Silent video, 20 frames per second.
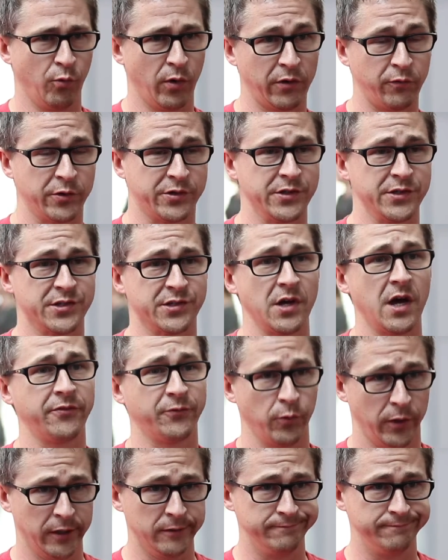one of which is
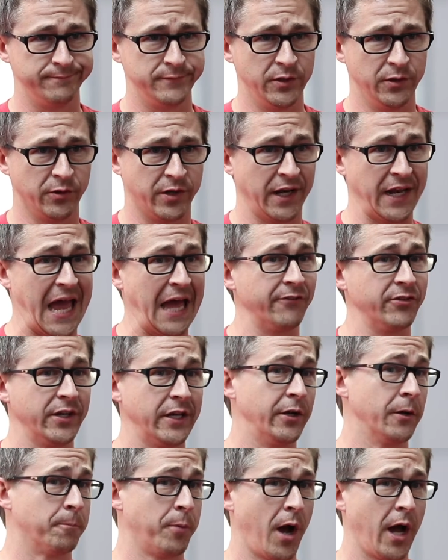software. You can have it
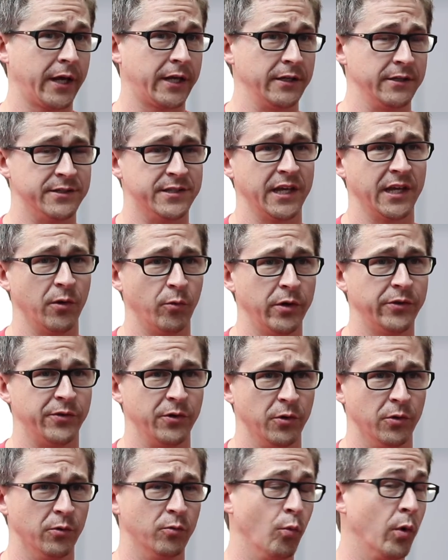in your pocket and take it with
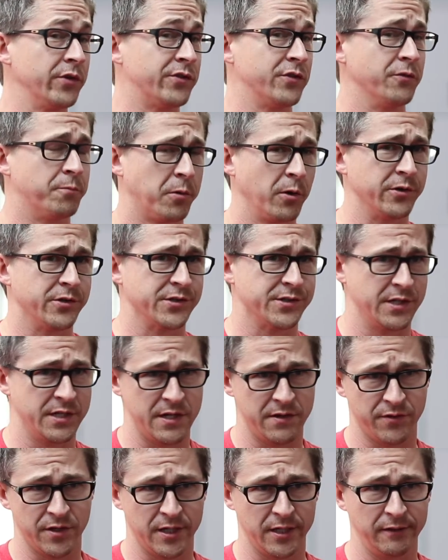you once you've purchased an
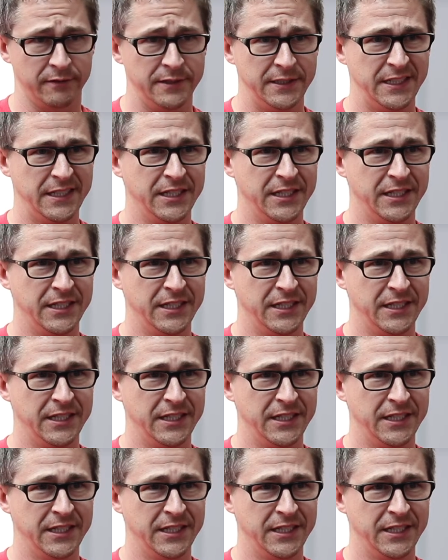EV.